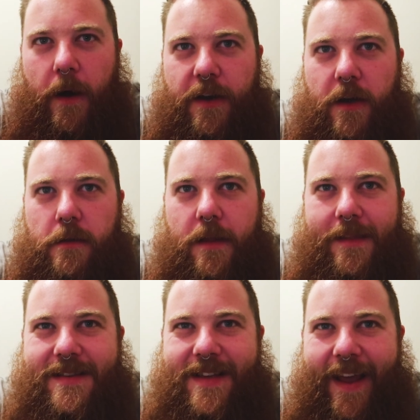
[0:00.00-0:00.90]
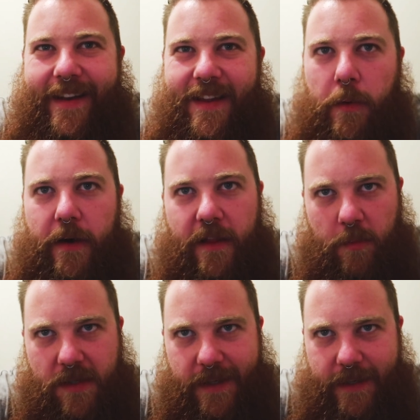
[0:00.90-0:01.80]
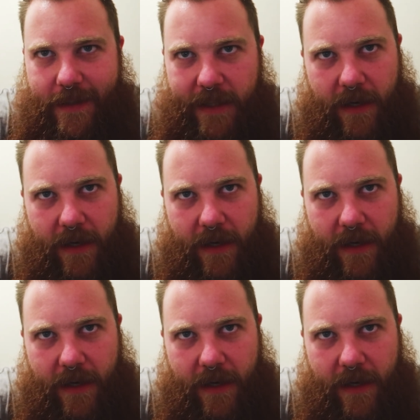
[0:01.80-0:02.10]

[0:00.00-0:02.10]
I don't think there's anybody that particularly